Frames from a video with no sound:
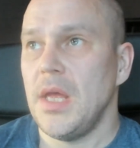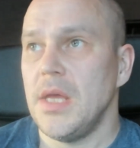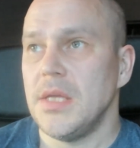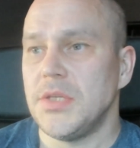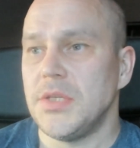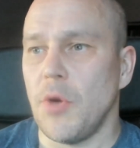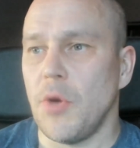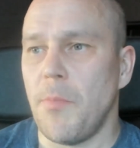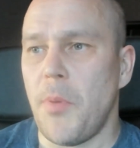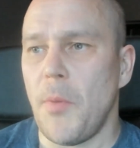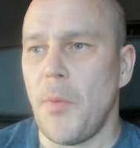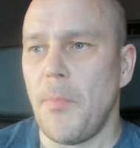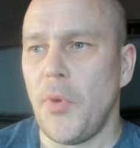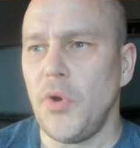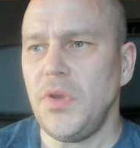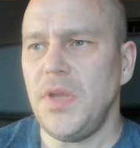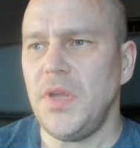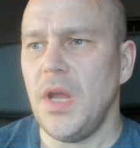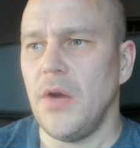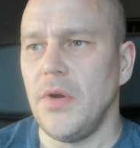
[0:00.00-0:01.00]
So
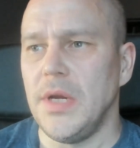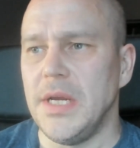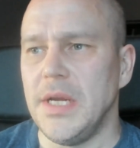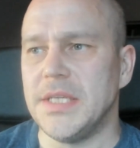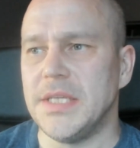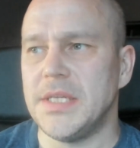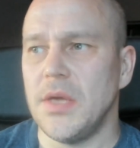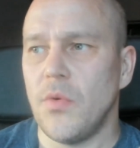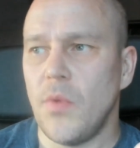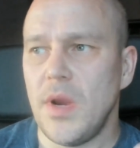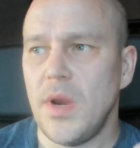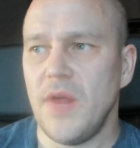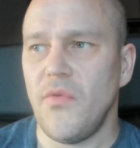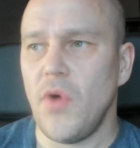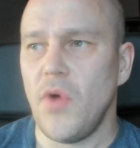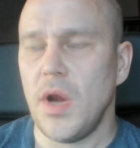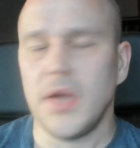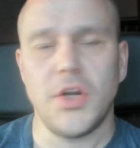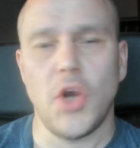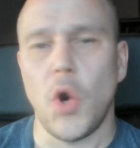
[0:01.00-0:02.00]
point here is, whenever
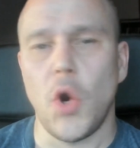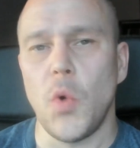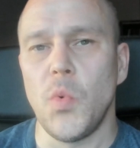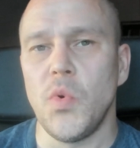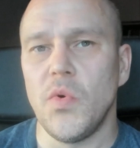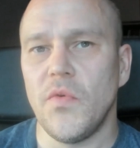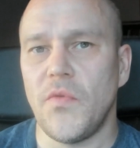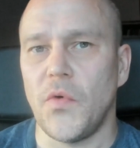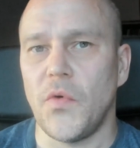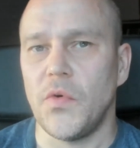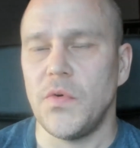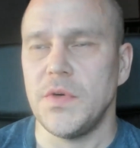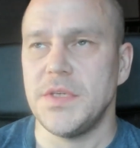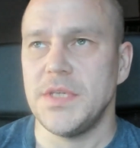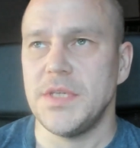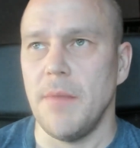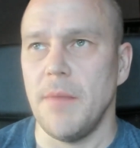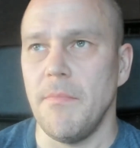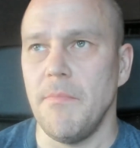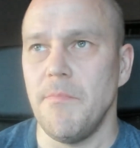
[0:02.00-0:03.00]
I go for
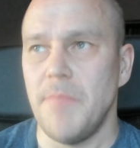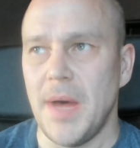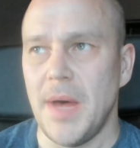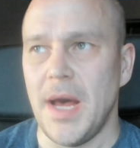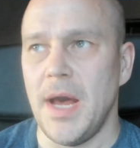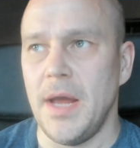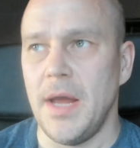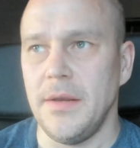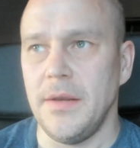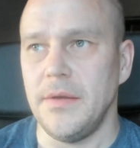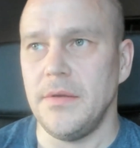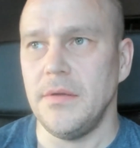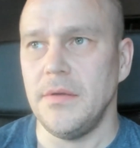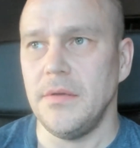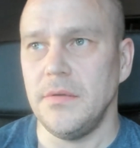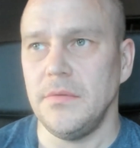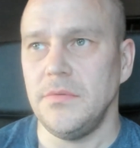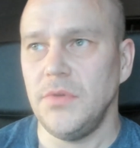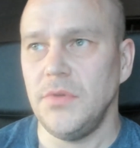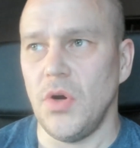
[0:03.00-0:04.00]
some band,
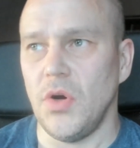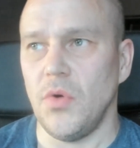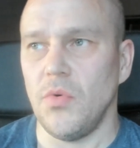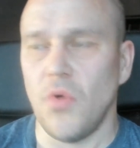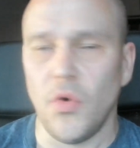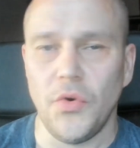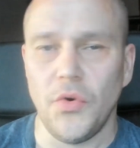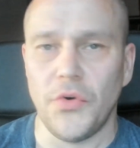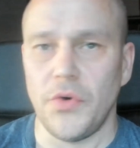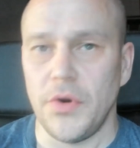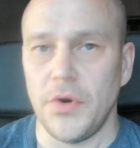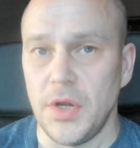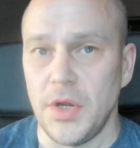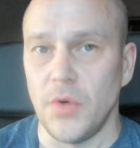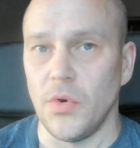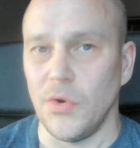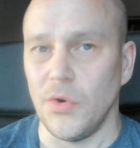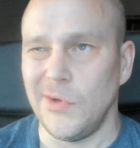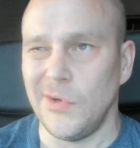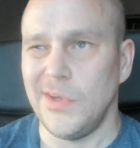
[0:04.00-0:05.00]
you know, older or
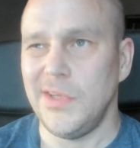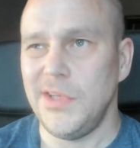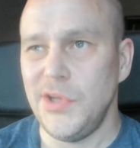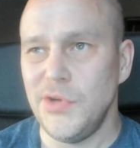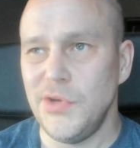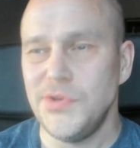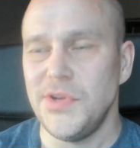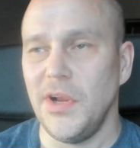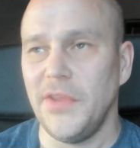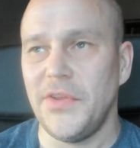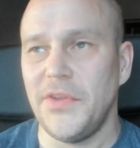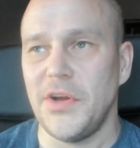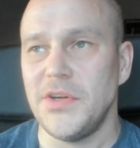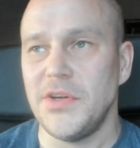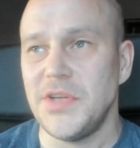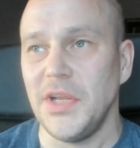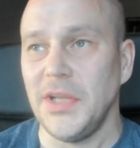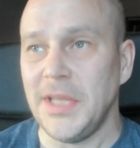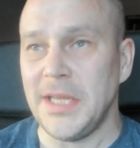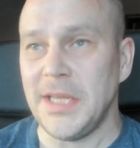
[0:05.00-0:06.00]
newer, usually there
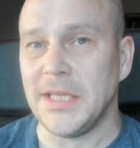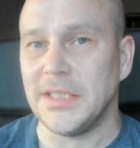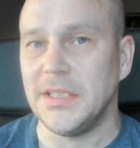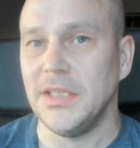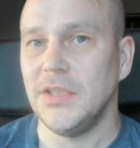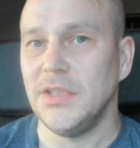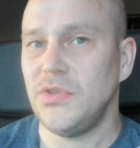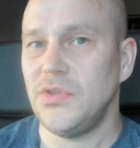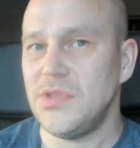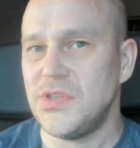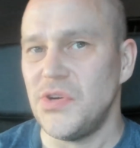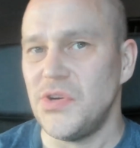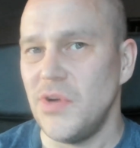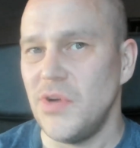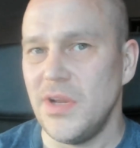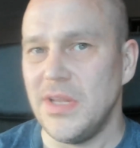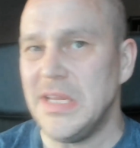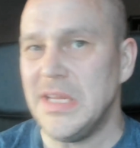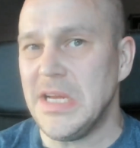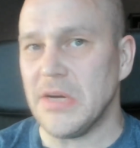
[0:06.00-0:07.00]
is a link to
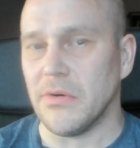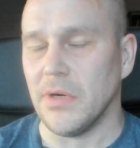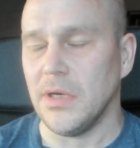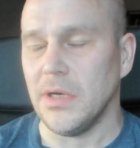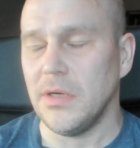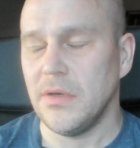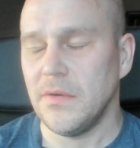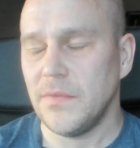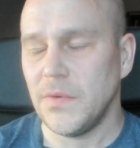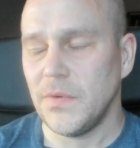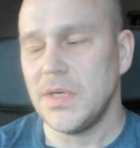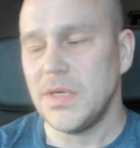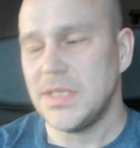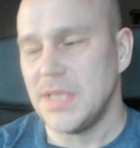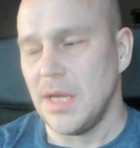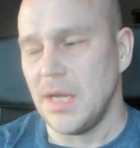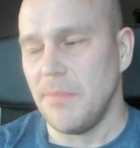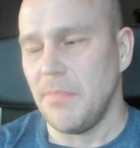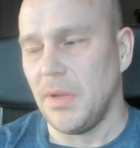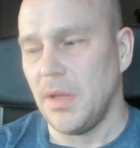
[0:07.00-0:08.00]
certain era. For
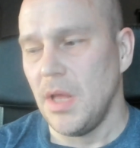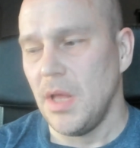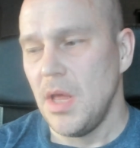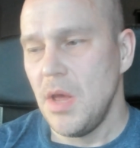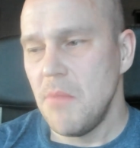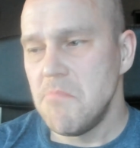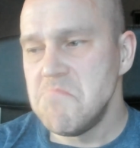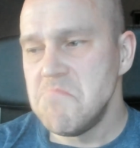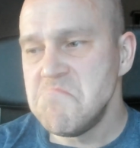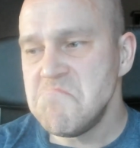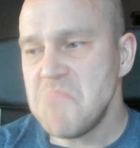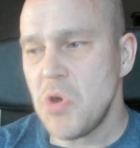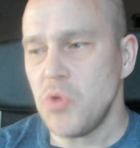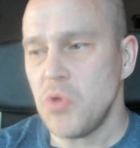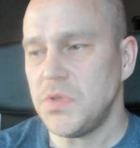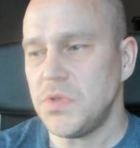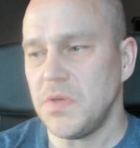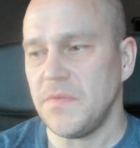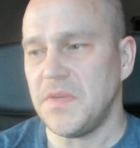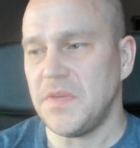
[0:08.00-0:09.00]
example,
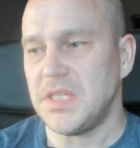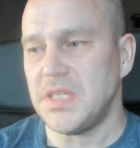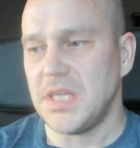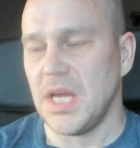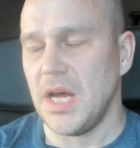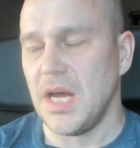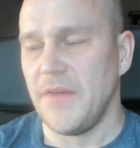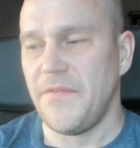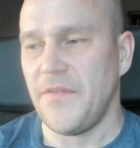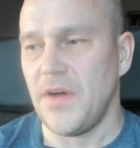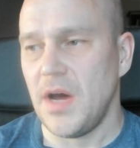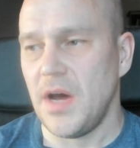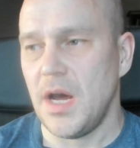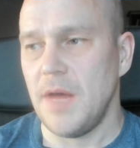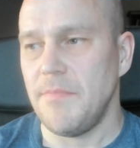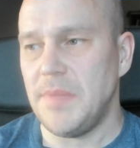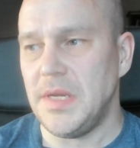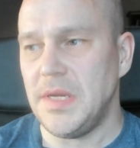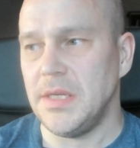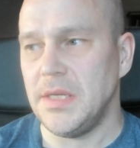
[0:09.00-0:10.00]
most of the stuff
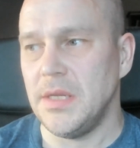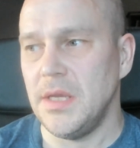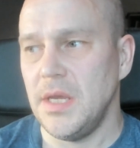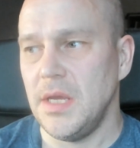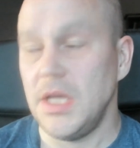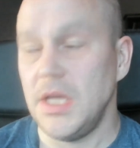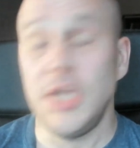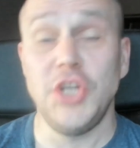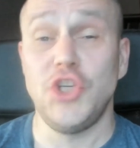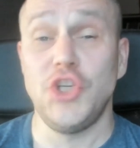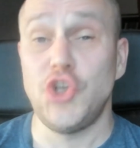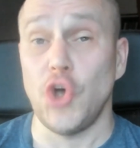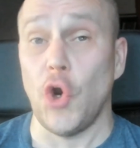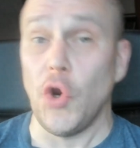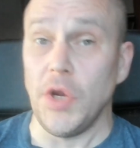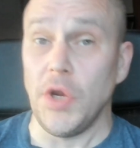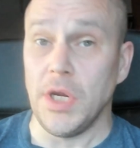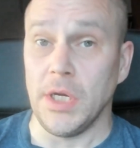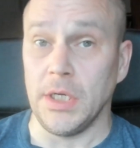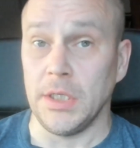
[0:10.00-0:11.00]
I've been
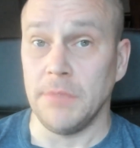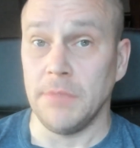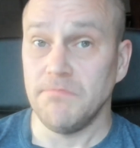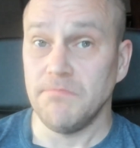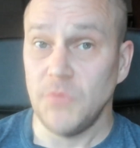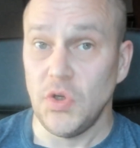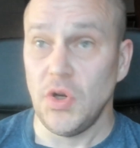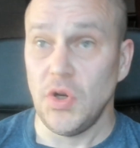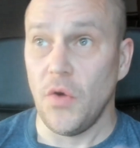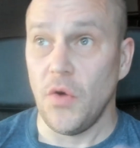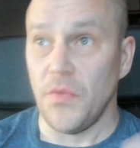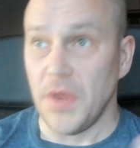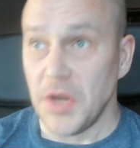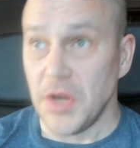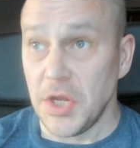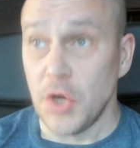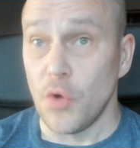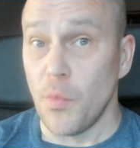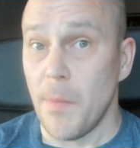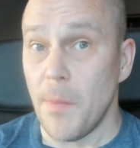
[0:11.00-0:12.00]
enjoying, you know, the
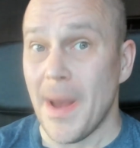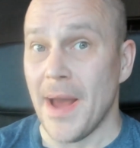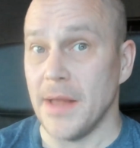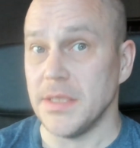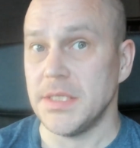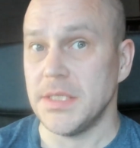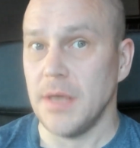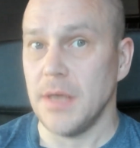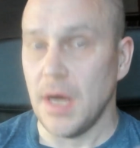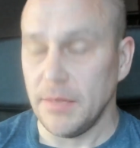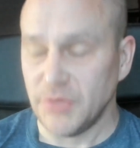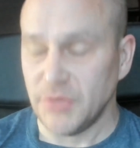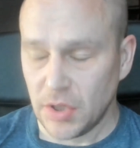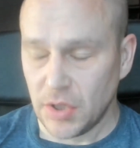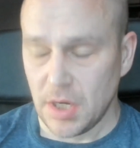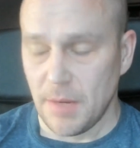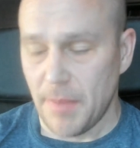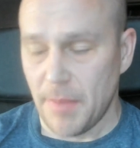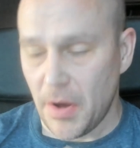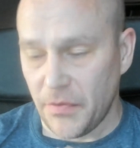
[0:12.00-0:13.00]
new bands, I'm
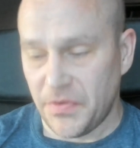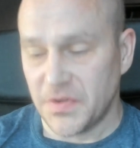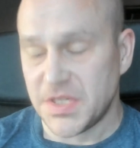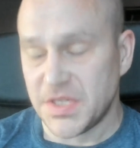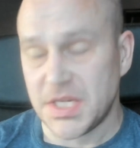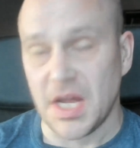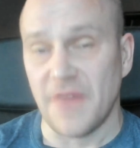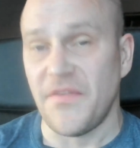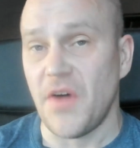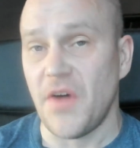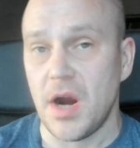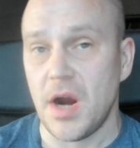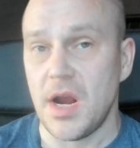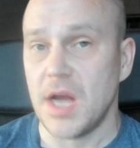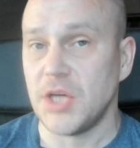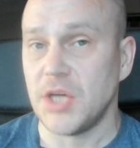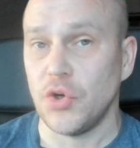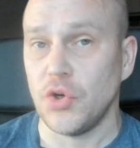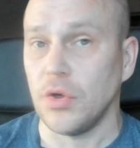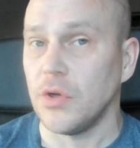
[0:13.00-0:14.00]
talking about the stuff I
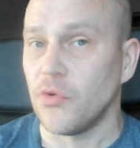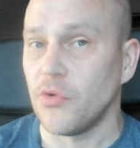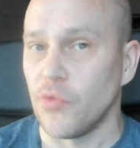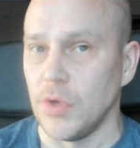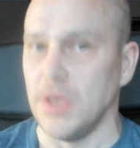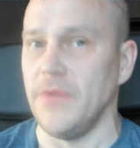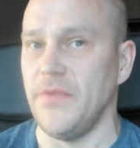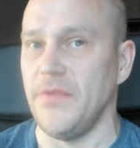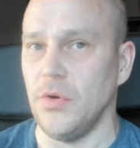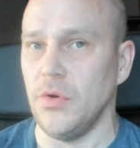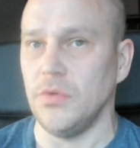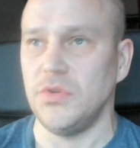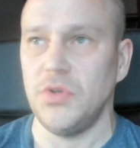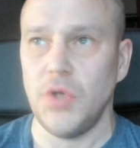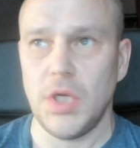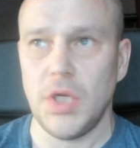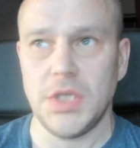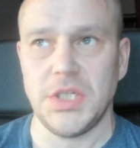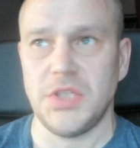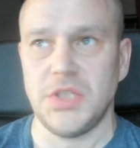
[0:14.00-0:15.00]
actually reviewed,
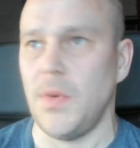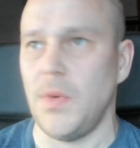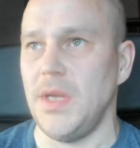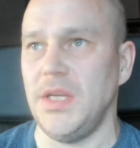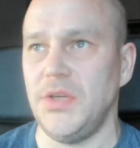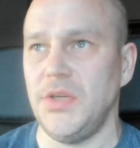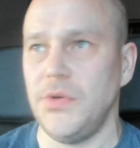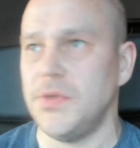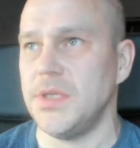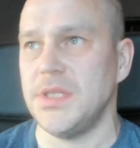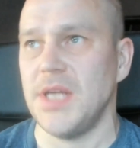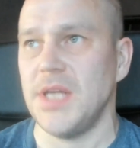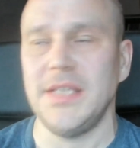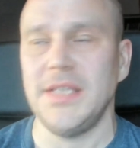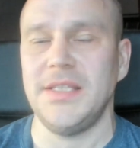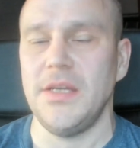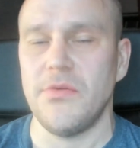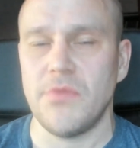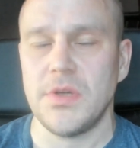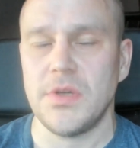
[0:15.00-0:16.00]
twenty twenty, twenty
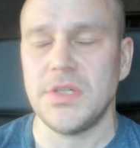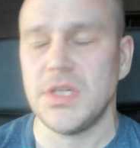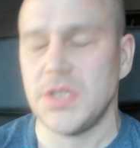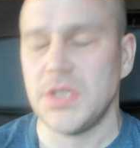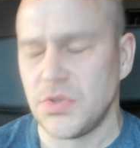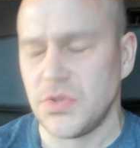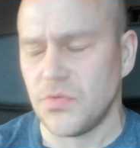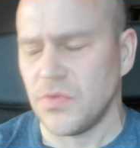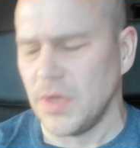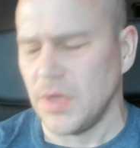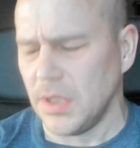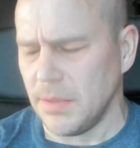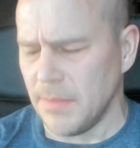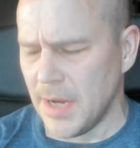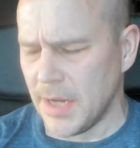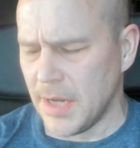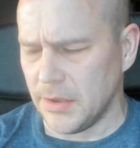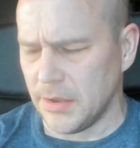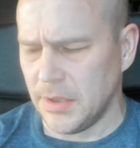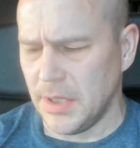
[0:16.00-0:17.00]
nineteen, the rest of it doesn't really
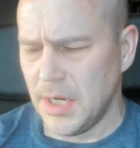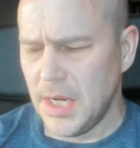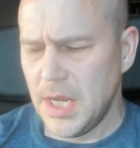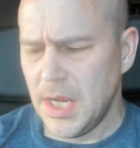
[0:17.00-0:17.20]
matter.